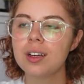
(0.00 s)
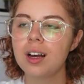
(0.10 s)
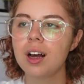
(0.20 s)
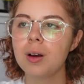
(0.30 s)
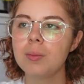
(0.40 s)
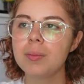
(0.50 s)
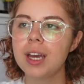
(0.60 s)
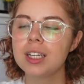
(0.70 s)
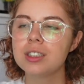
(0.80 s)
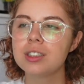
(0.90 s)

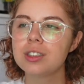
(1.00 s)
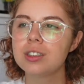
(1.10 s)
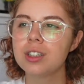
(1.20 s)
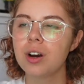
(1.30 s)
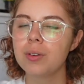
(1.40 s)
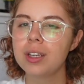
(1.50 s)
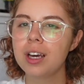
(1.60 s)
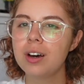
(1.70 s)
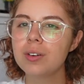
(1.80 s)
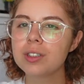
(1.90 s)

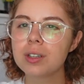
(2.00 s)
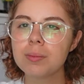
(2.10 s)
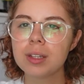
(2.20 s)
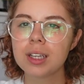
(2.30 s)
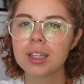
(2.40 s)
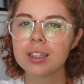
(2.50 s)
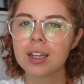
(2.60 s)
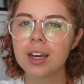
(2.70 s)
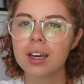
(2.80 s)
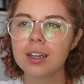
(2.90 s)
Antonio or something like
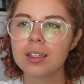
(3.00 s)
that.